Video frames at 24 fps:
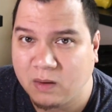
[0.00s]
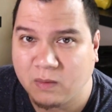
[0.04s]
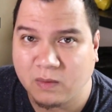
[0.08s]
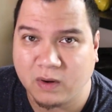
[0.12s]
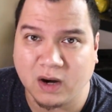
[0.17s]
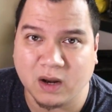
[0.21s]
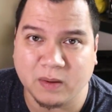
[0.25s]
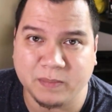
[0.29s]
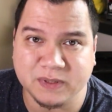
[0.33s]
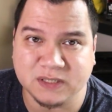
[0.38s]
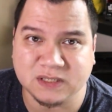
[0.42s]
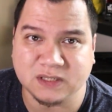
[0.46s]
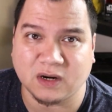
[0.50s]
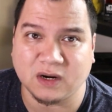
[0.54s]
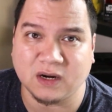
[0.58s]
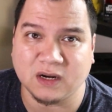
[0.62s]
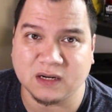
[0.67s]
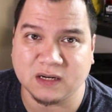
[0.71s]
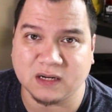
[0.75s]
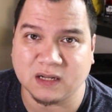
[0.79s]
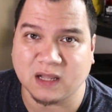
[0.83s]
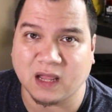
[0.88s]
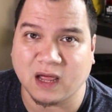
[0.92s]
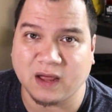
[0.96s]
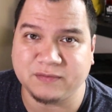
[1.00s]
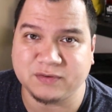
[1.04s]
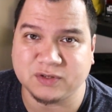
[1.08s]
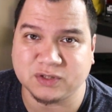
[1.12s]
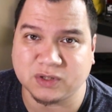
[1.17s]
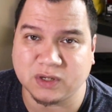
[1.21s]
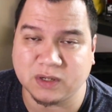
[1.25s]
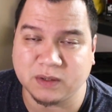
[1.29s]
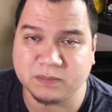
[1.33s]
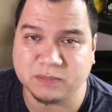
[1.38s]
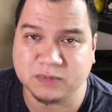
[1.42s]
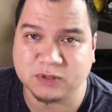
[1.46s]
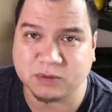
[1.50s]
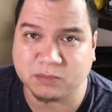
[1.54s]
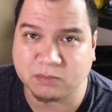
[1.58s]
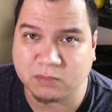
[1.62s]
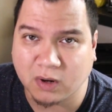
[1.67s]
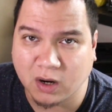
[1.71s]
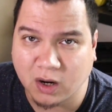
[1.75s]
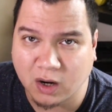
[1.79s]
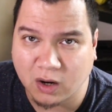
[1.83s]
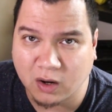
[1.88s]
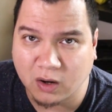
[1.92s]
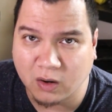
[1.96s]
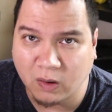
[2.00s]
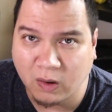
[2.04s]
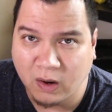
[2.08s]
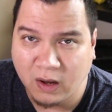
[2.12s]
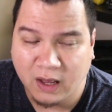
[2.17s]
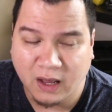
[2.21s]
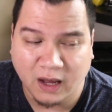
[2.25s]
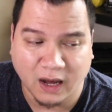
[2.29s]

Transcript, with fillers: when I'll be starting to live stream tomorrow.